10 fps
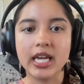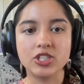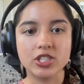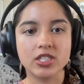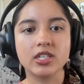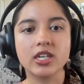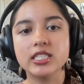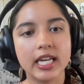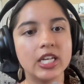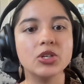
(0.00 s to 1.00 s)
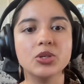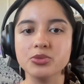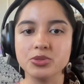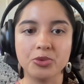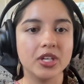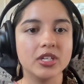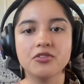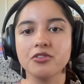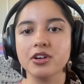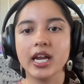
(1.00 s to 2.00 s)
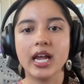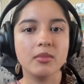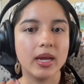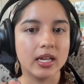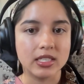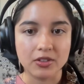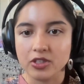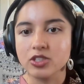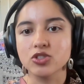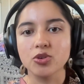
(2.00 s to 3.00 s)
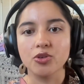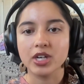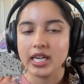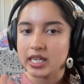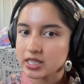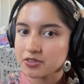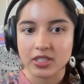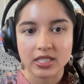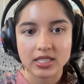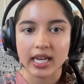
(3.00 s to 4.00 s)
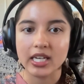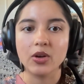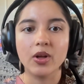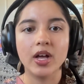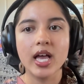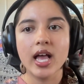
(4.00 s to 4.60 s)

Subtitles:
It just continues with a different name, in a different story, in a different cycle.